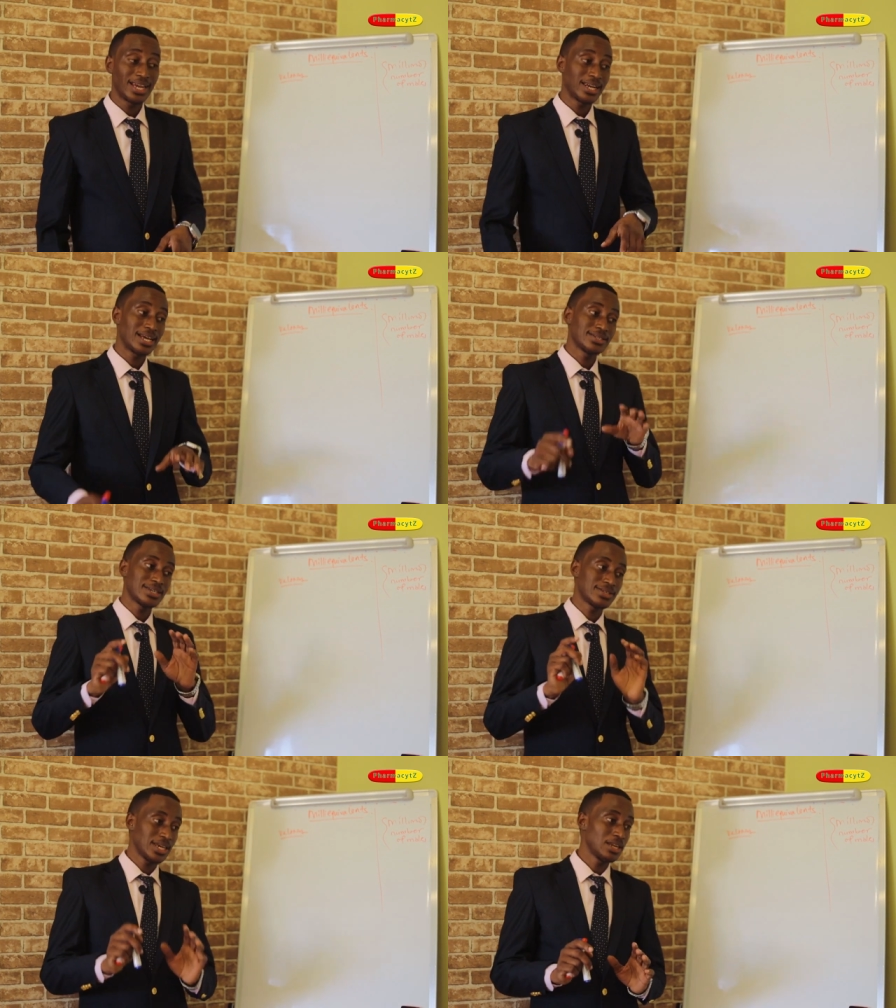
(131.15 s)
And as
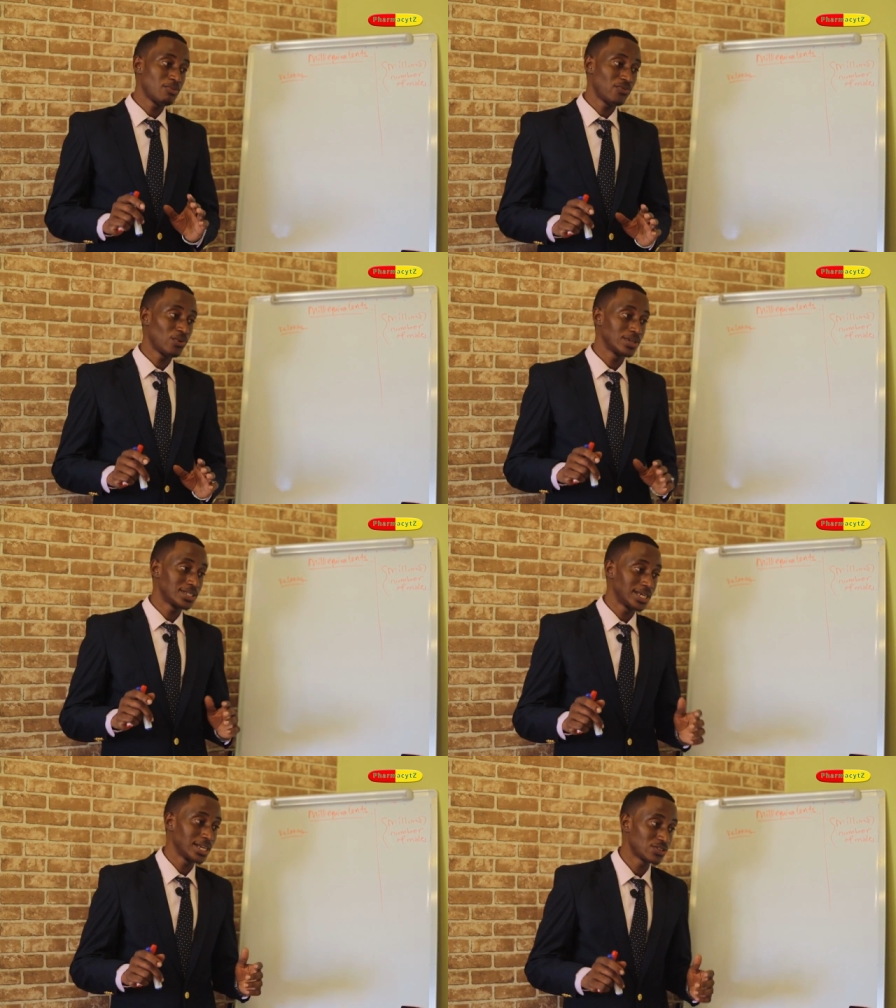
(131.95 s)
I said before,
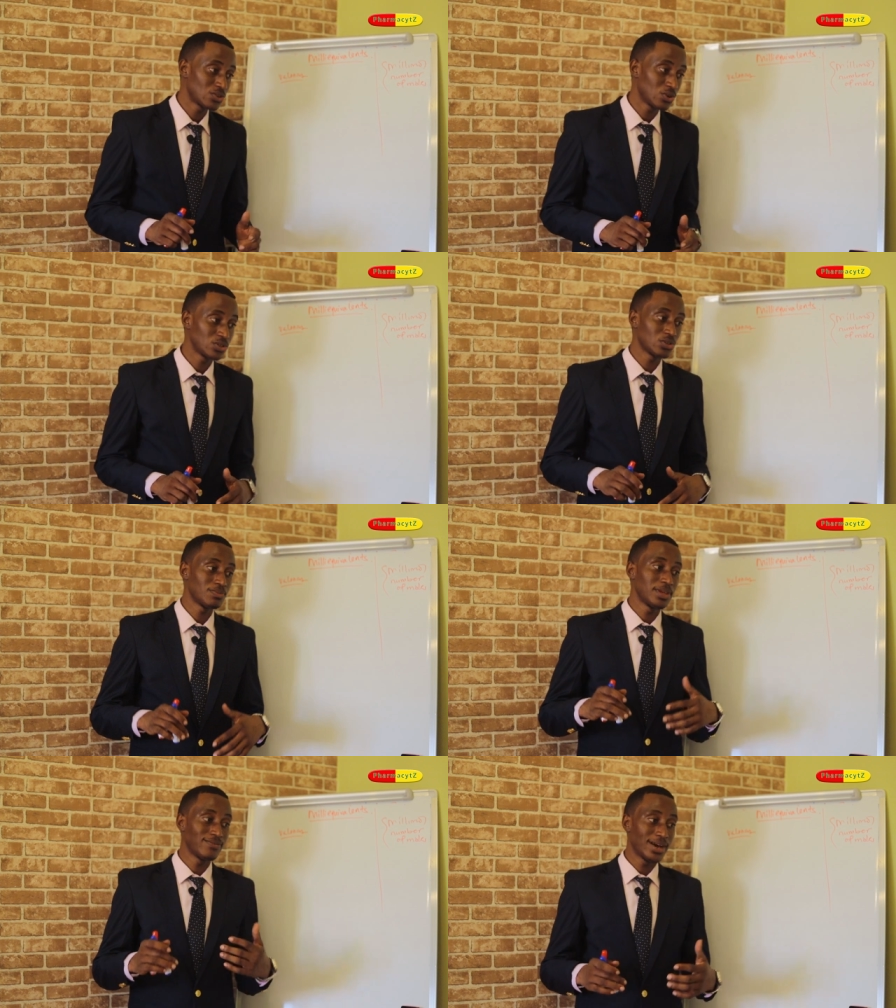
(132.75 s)
it takes note
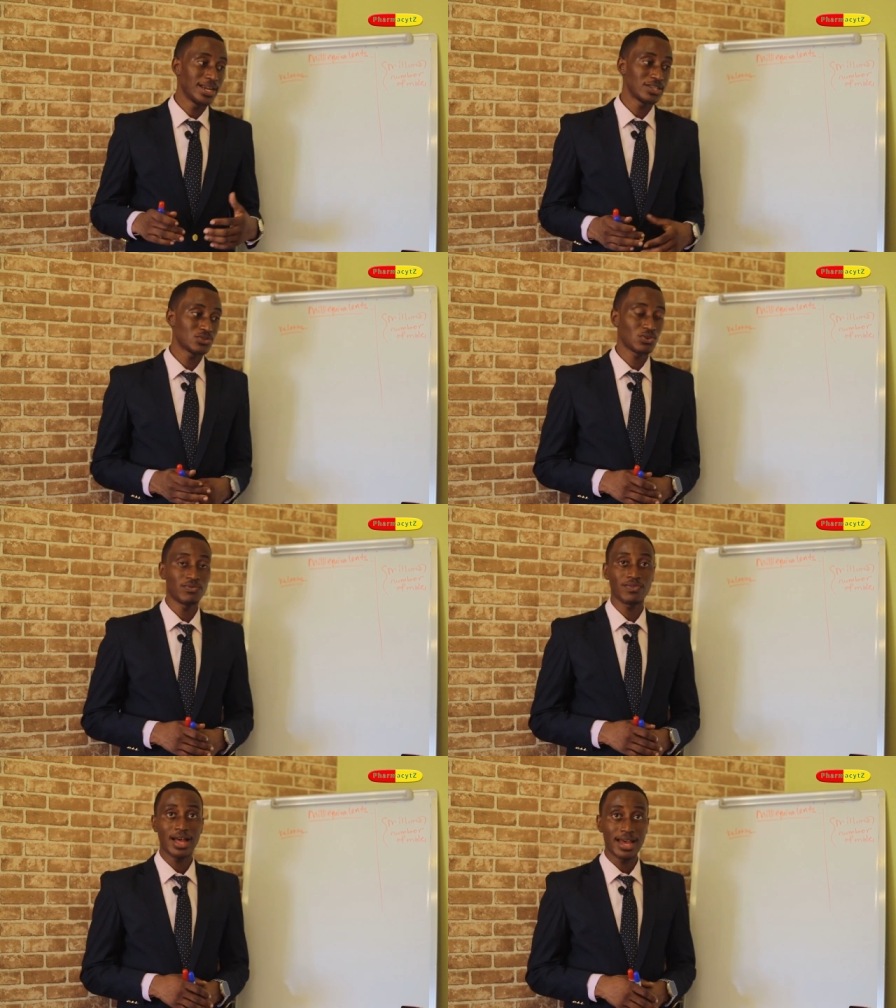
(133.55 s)
of the valence
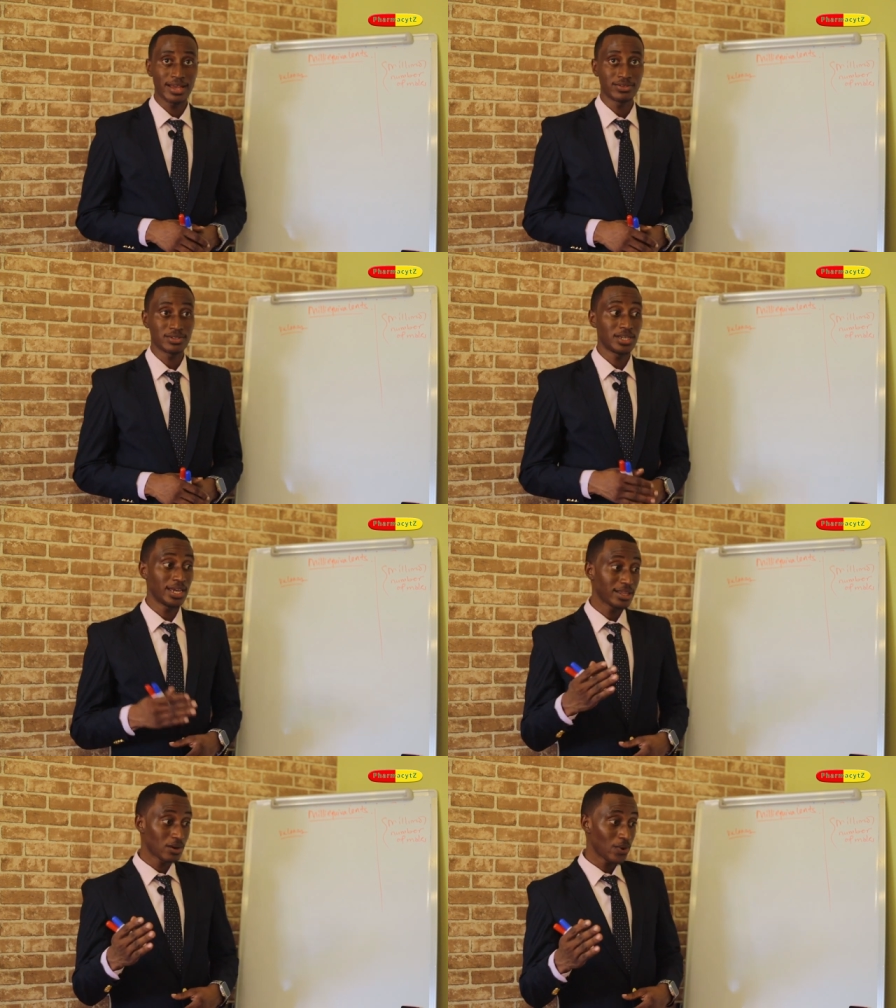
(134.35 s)
of ions.
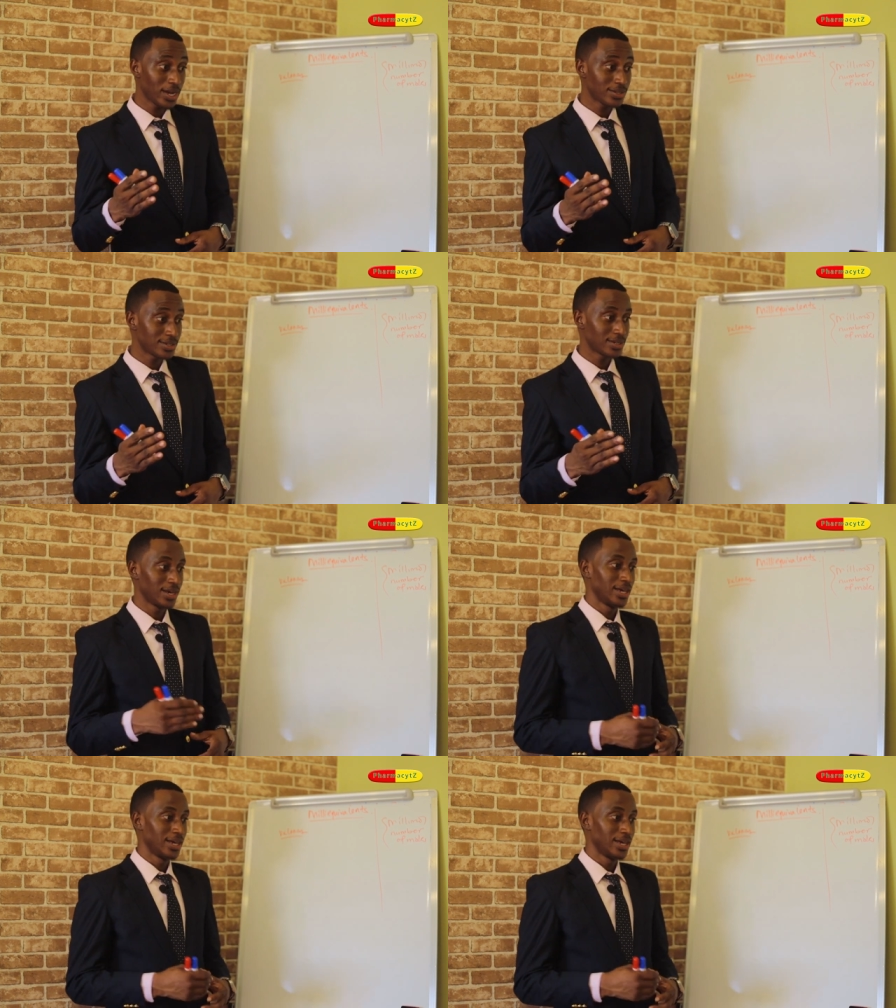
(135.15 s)
In other words,